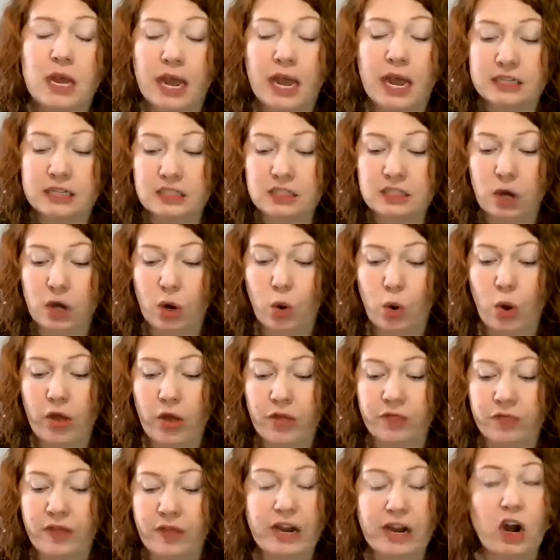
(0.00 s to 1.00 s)
And so
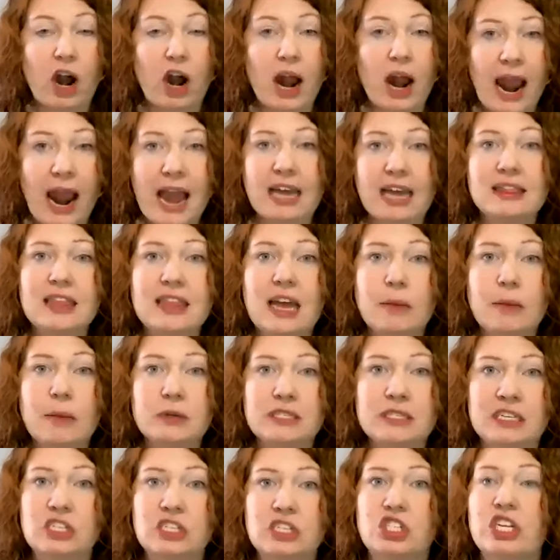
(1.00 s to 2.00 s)
they are at that
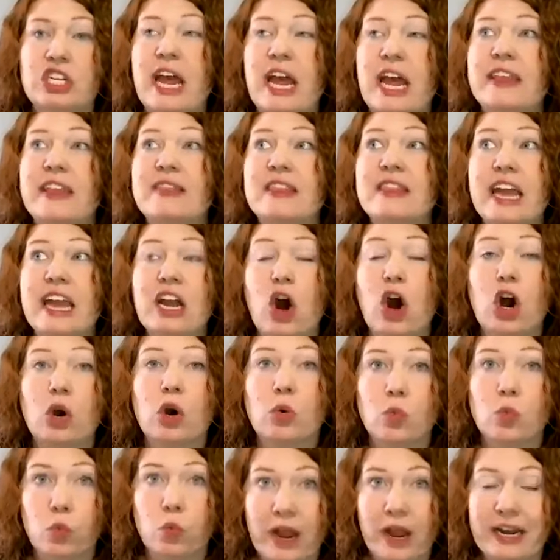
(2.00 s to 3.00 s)
position and they
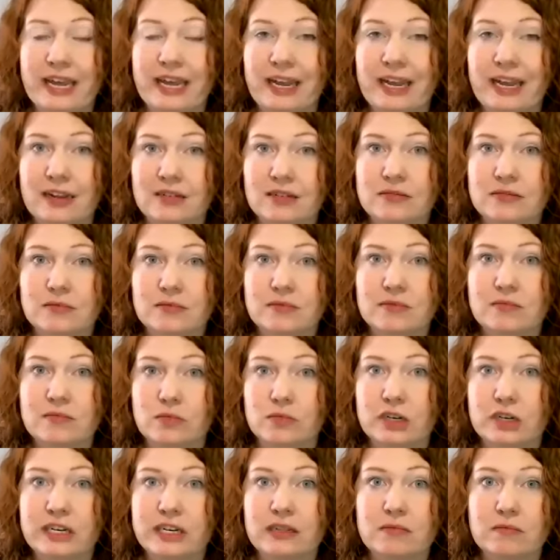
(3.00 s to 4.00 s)
are ready,
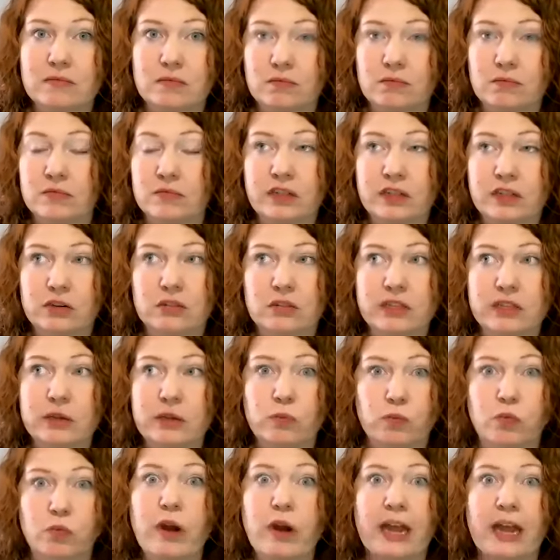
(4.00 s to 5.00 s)

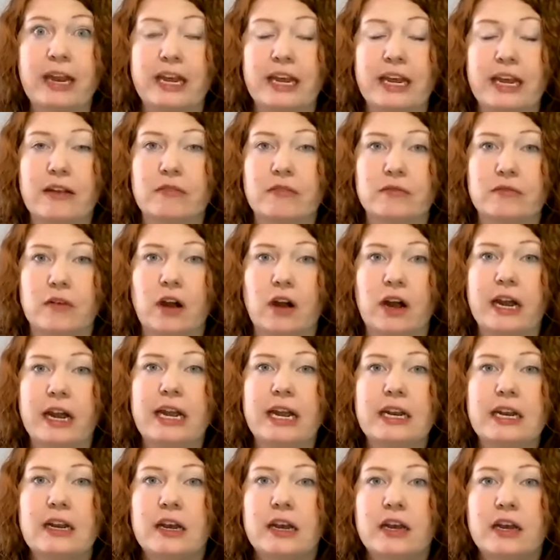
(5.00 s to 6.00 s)
literally ready,
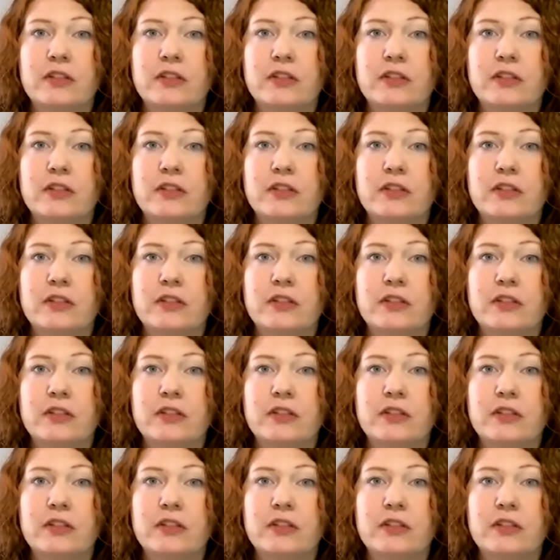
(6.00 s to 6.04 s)
right?